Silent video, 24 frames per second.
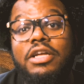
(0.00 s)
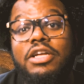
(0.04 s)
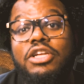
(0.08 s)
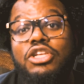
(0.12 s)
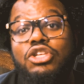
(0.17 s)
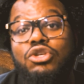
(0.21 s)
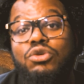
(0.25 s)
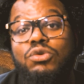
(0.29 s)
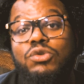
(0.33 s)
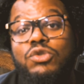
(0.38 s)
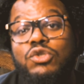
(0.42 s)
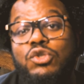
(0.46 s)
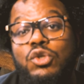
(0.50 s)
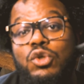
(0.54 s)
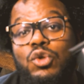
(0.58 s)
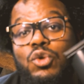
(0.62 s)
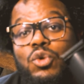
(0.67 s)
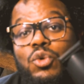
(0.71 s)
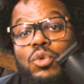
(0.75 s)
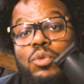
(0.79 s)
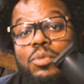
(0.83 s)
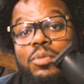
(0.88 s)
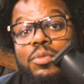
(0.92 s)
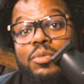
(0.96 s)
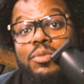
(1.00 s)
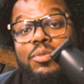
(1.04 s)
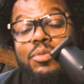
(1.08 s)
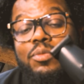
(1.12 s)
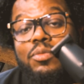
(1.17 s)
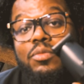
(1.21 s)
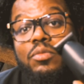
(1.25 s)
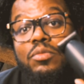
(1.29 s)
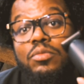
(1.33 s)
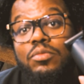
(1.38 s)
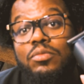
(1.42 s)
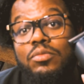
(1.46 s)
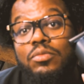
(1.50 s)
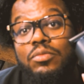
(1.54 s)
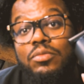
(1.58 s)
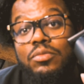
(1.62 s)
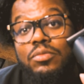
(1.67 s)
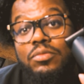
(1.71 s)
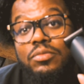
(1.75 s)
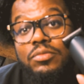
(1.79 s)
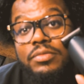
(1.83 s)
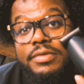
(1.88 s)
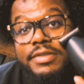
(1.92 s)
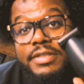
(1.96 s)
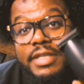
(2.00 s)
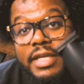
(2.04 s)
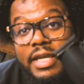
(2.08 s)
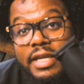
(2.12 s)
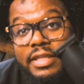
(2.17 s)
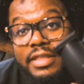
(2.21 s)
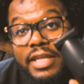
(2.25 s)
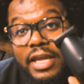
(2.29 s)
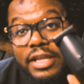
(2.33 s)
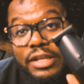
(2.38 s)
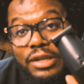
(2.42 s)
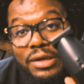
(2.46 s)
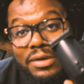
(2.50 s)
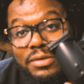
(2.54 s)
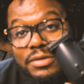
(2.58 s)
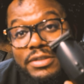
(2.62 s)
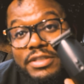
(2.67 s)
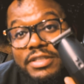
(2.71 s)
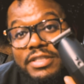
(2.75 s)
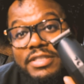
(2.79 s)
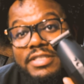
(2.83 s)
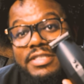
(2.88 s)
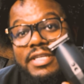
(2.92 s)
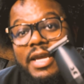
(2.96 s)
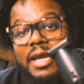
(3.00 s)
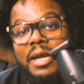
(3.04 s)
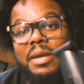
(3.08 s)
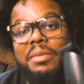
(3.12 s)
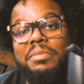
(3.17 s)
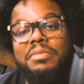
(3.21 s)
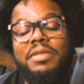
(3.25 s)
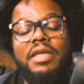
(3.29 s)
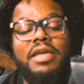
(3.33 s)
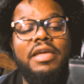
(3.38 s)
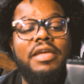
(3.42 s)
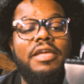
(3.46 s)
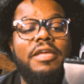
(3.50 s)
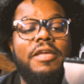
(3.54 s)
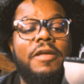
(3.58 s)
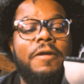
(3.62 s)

YouTube said they noticed the same thing.